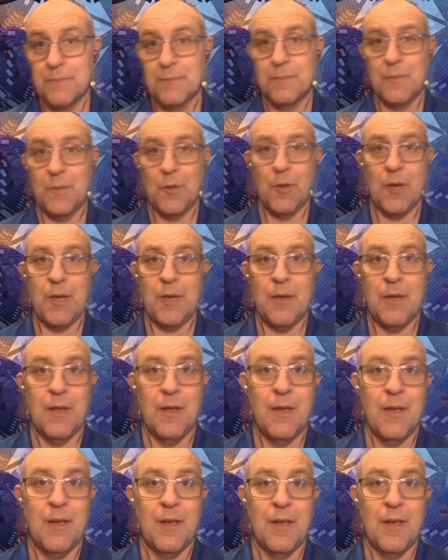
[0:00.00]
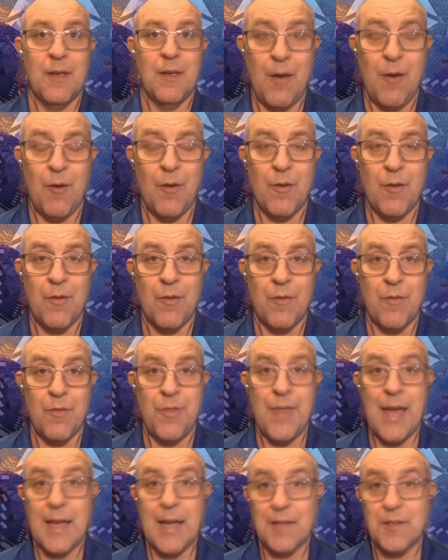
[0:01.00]
All right. Now,
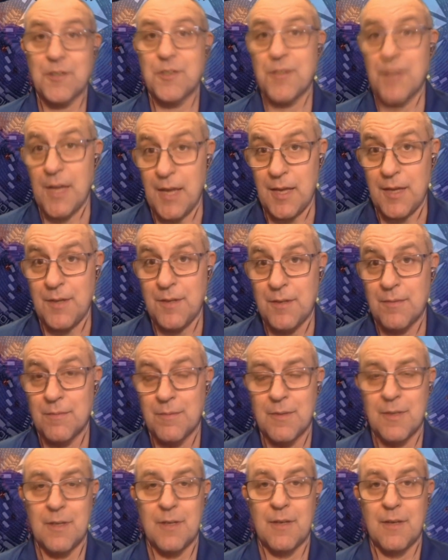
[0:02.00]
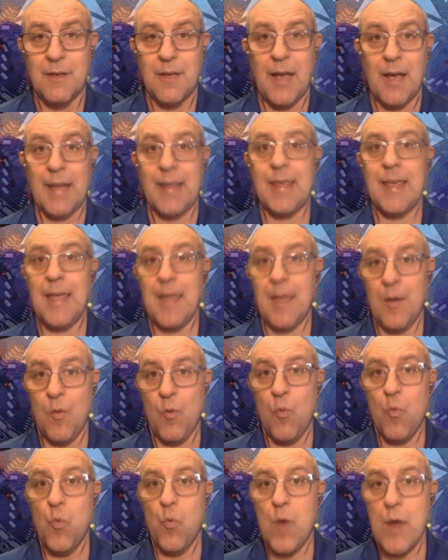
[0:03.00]
that said, I can't
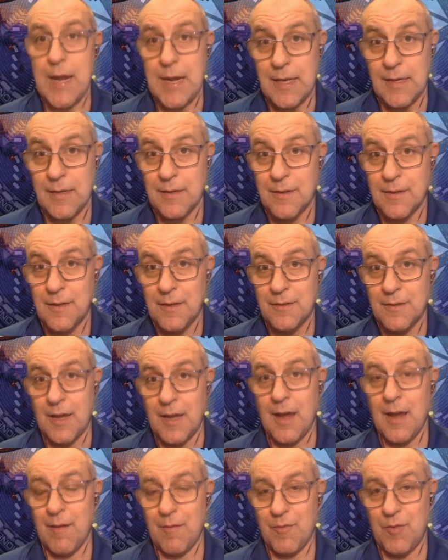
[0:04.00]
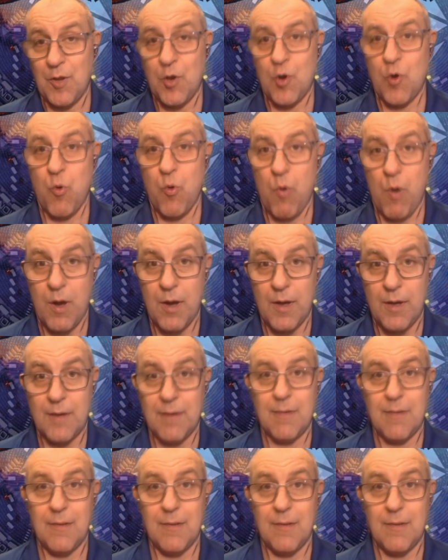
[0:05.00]
wait to have the quant